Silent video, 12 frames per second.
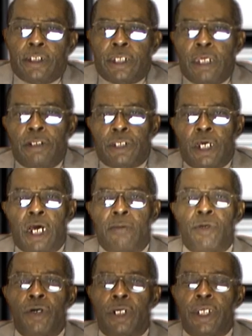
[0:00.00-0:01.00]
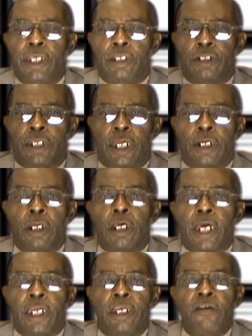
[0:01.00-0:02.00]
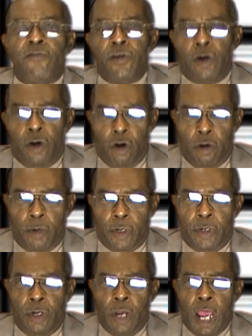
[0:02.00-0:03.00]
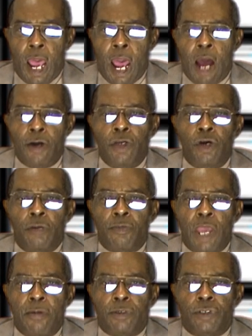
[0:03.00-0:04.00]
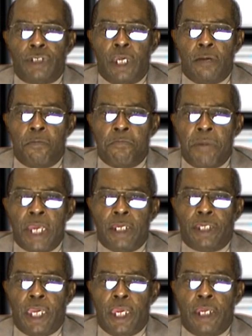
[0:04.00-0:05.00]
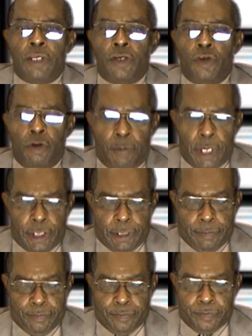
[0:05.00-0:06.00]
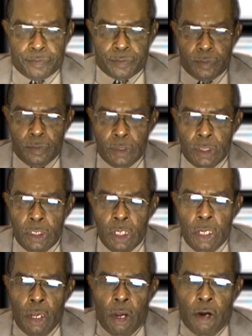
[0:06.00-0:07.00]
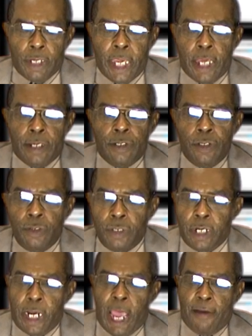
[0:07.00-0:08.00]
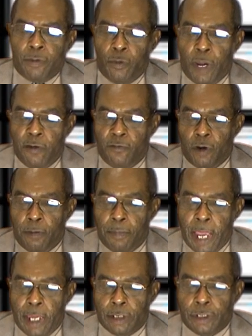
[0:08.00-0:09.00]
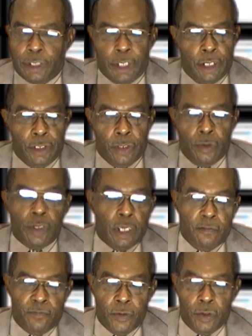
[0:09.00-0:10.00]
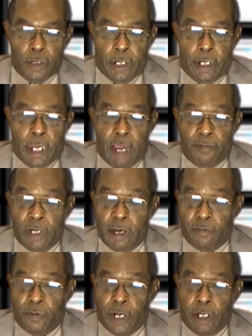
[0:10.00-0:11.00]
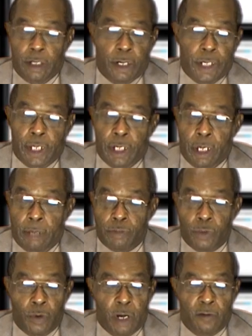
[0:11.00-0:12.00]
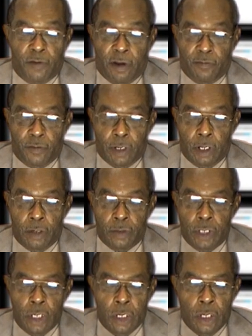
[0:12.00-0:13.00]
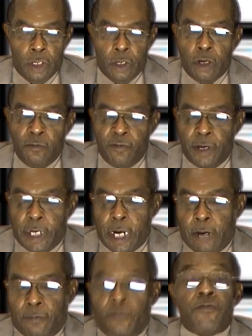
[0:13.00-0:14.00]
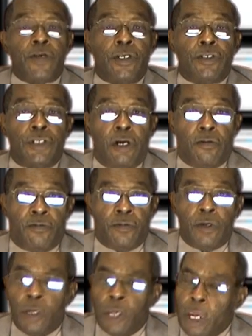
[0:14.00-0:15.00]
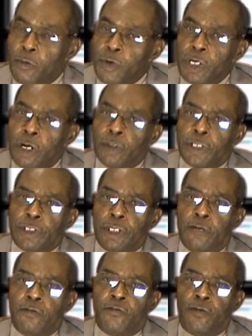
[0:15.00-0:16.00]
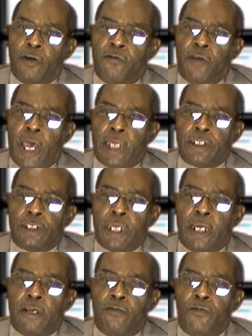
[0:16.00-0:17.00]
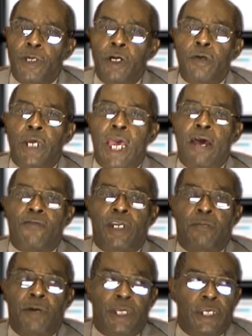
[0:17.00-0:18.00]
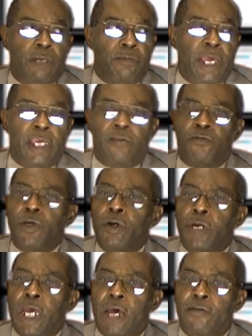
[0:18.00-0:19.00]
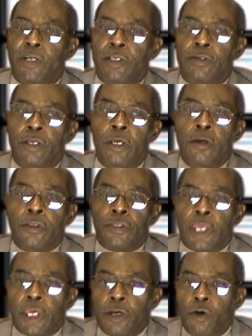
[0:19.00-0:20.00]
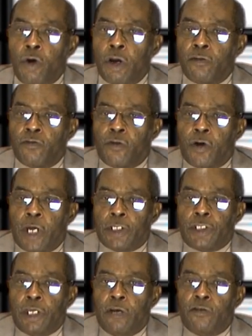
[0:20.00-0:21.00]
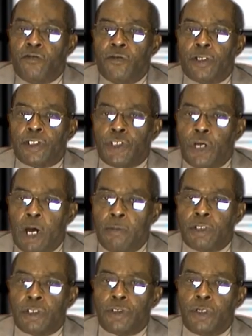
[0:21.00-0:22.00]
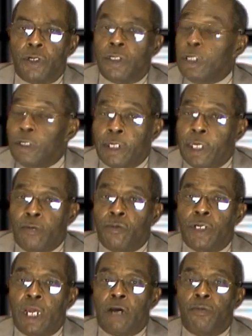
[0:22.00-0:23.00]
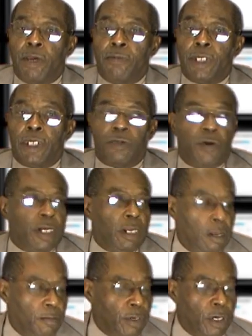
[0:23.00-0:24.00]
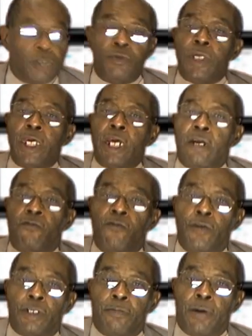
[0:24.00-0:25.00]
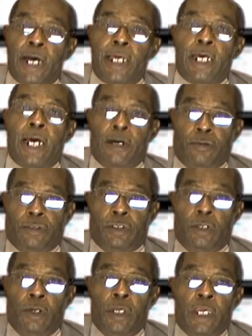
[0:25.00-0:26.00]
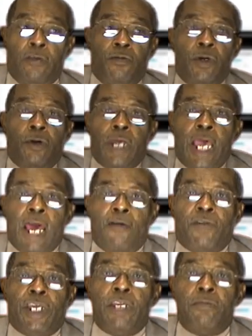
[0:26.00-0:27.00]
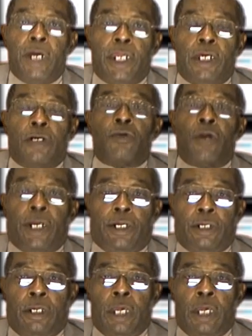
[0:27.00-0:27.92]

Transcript: same time, you're going to need to, say, look at, if you're a homeowner, how you're going to be able to, say, maintain your budget. Okay, you do not have to wait for a bank to tell you if you have enough credit or income to qualify for a loan. You can figure it out for yourself. And we know this here for a fact, is that if we don't have any money in the bank, if we don't have anything going for ourselves for the job is concerned, then we're not going to be able to get credit. Because we cannot afford to buy a house if we don't have any money or credit.